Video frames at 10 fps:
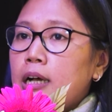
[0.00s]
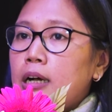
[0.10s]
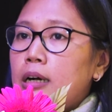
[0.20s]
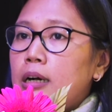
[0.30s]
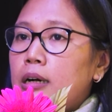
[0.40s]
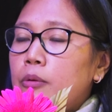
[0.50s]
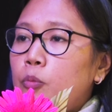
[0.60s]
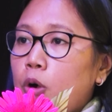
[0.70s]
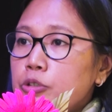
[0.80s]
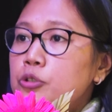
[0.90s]

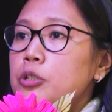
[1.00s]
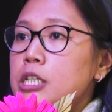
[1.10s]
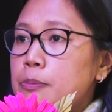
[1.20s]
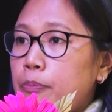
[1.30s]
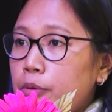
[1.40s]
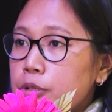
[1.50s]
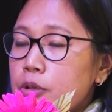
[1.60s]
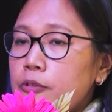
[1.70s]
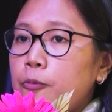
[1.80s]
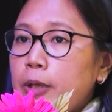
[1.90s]
want to dispose
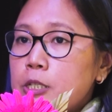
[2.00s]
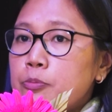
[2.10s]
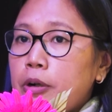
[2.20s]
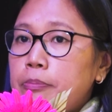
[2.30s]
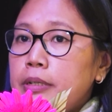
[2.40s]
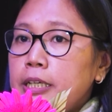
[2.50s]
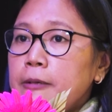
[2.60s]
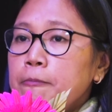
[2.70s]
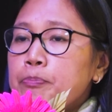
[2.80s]
of waste properly,